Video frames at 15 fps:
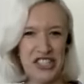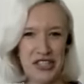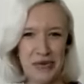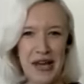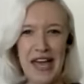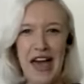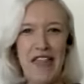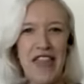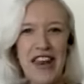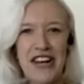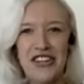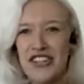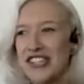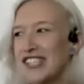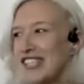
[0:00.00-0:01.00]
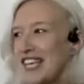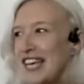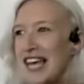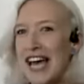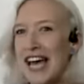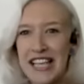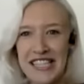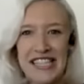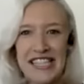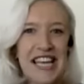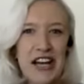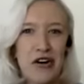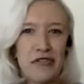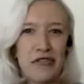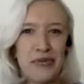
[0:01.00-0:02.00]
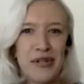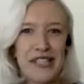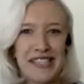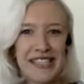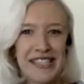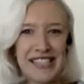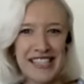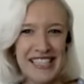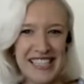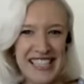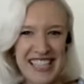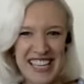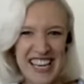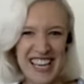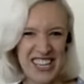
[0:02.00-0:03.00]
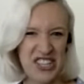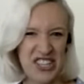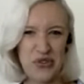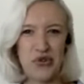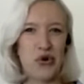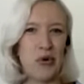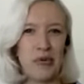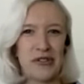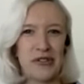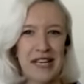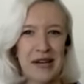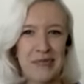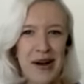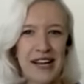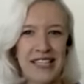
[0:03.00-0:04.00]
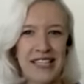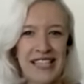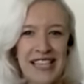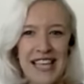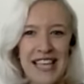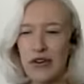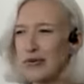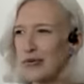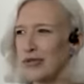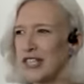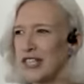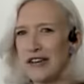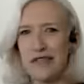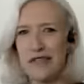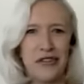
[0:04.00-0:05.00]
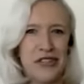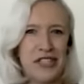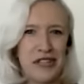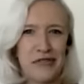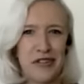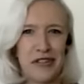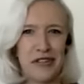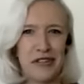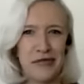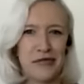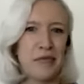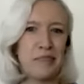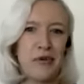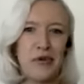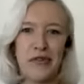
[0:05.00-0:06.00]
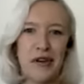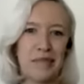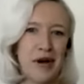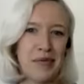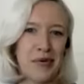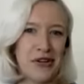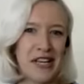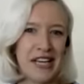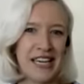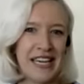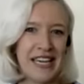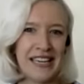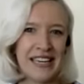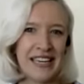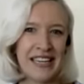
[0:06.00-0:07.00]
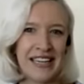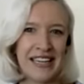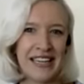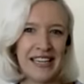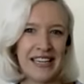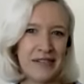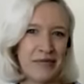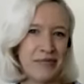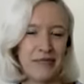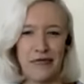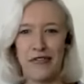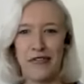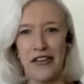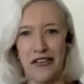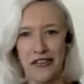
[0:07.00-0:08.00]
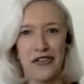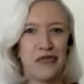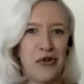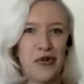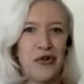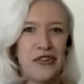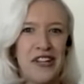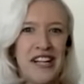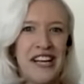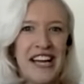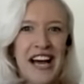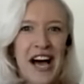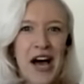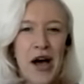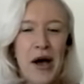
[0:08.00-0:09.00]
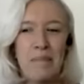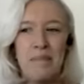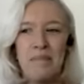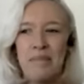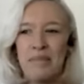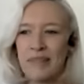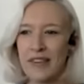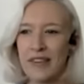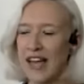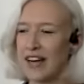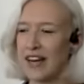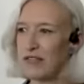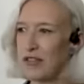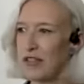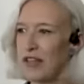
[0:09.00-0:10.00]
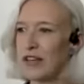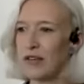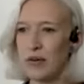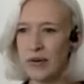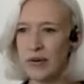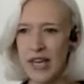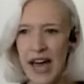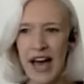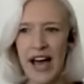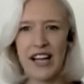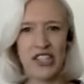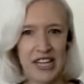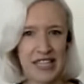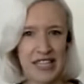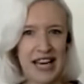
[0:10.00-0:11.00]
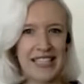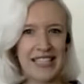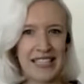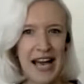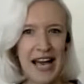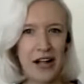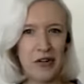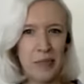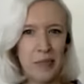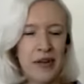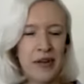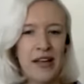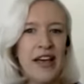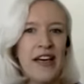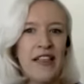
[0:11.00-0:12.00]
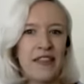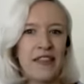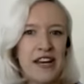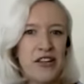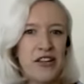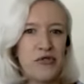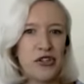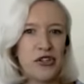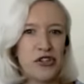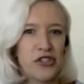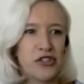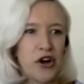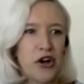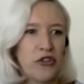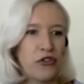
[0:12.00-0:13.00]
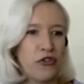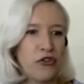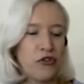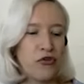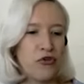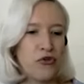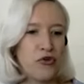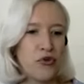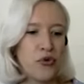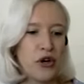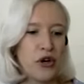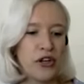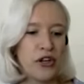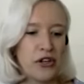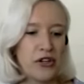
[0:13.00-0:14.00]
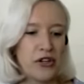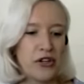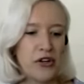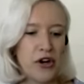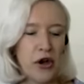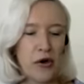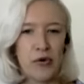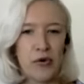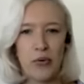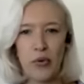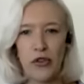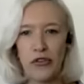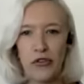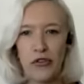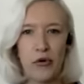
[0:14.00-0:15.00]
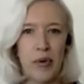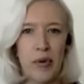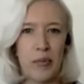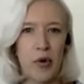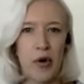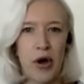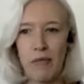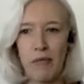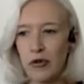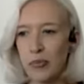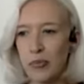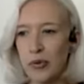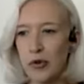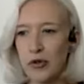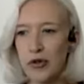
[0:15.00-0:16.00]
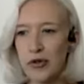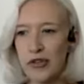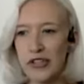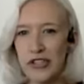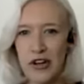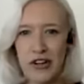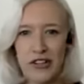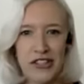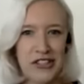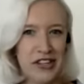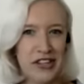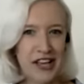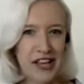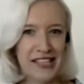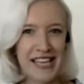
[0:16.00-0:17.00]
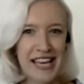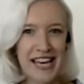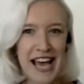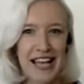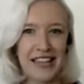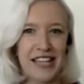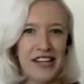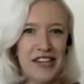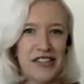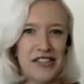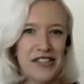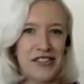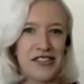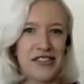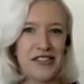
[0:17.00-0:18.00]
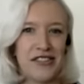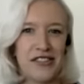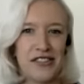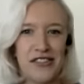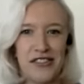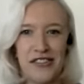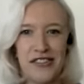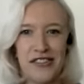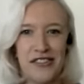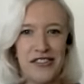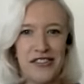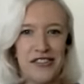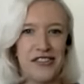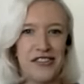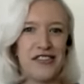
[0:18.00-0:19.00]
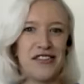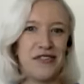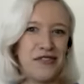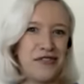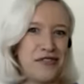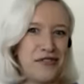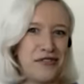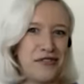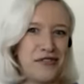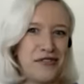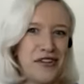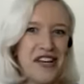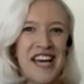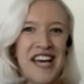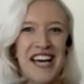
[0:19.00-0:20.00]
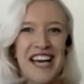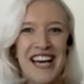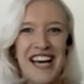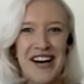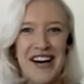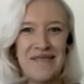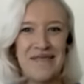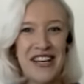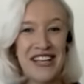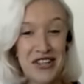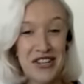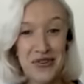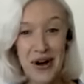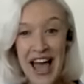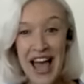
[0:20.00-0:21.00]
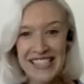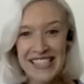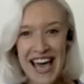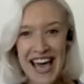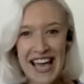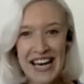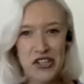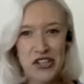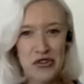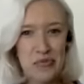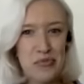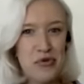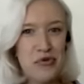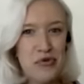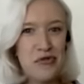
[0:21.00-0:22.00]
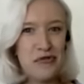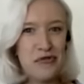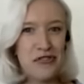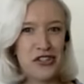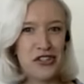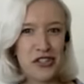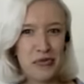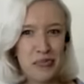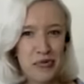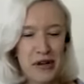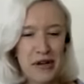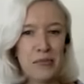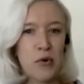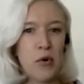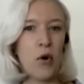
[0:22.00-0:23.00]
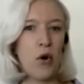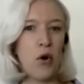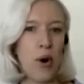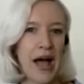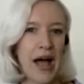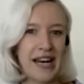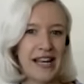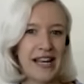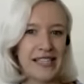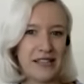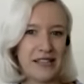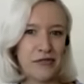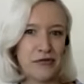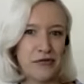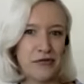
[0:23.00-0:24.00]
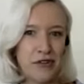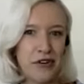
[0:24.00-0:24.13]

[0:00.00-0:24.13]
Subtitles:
do it and then just see and sing afterwards and do your normal singing practice and think, oh, did I feel different from moving my body first of all? And if you think, oh yeah, actually that did help, then you could start to, once you're a bit more comfortable, you could start to, like I said, add the zzz, to your exhale as you move, just to bring more awareness of